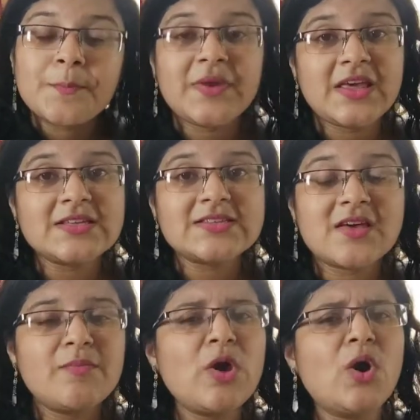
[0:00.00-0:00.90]
please
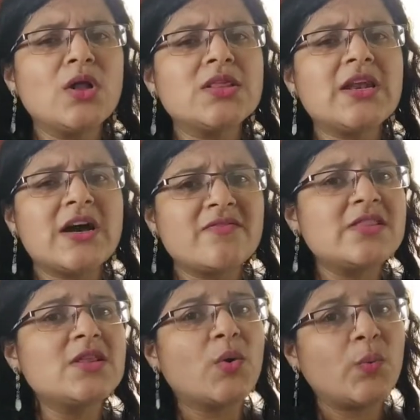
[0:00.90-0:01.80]
give me all the love
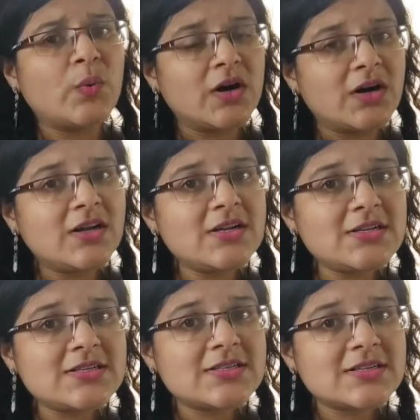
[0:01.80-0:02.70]
in the
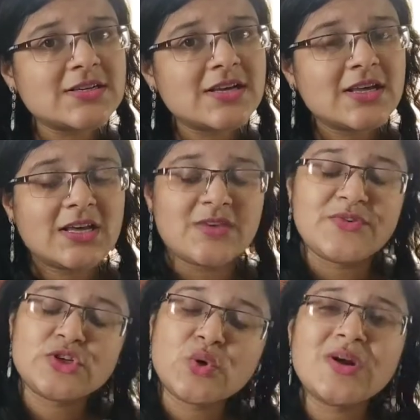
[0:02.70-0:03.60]
world
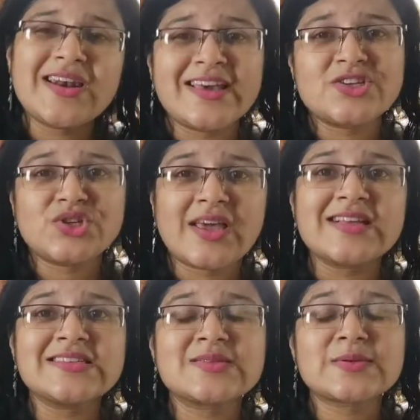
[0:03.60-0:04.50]
if you don't like share
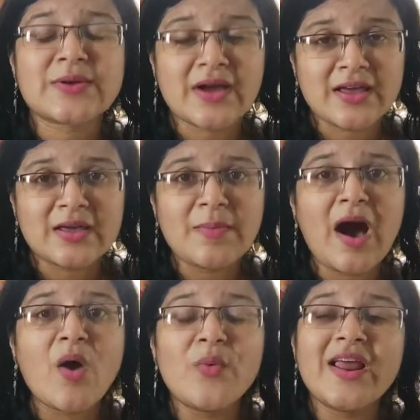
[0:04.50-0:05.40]
and subscribe
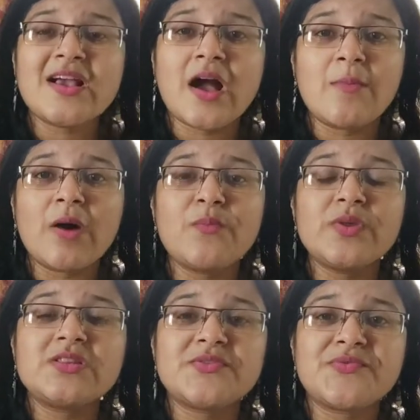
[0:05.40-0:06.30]
how will i come up
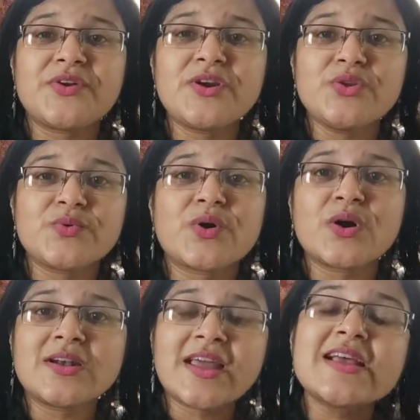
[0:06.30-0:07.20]
with different new
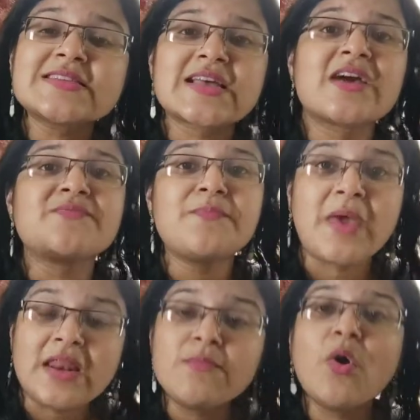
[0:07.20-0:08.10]
contents i have
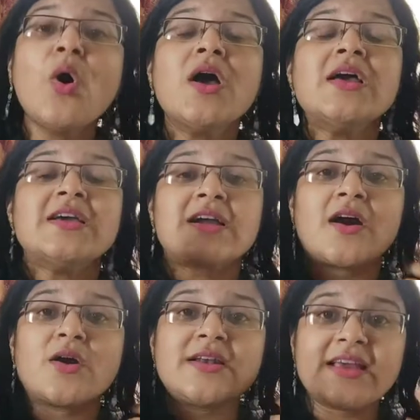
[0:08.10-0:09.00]
many more
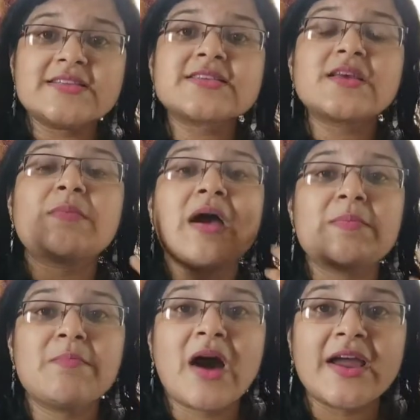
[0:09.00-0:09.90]
contents in my
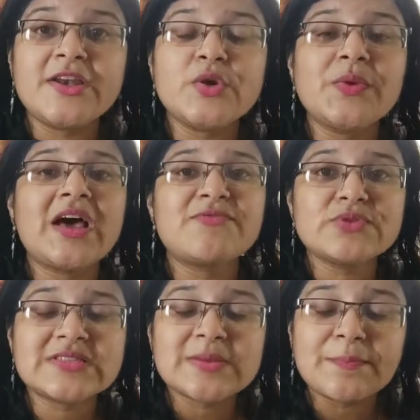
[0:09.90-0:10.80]
mind you will have
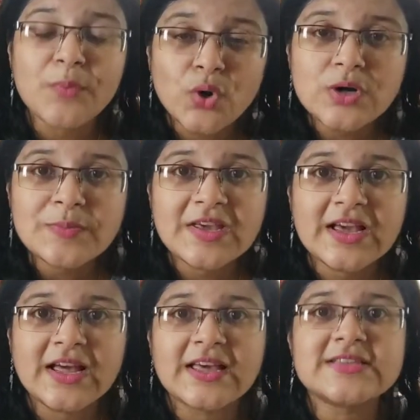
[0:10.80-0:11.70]
to support me
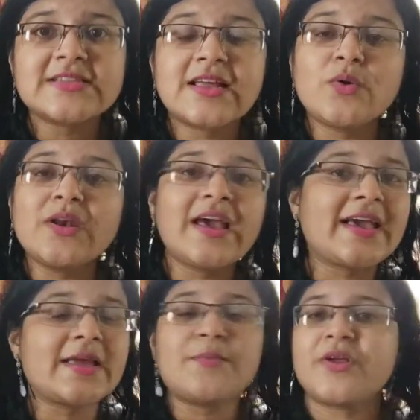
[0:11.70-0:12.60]
guys then only
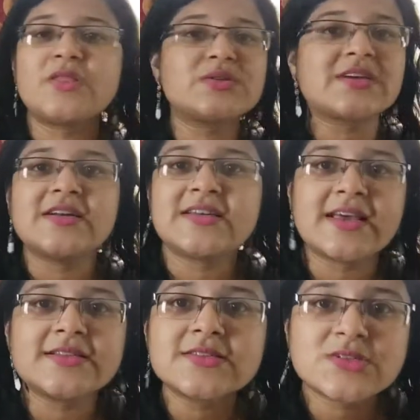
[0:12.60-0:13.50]
i can bring those
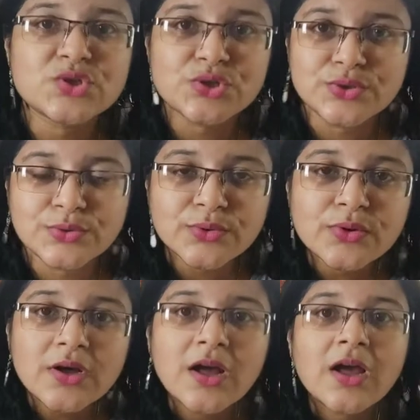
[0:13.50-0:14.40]
contents to you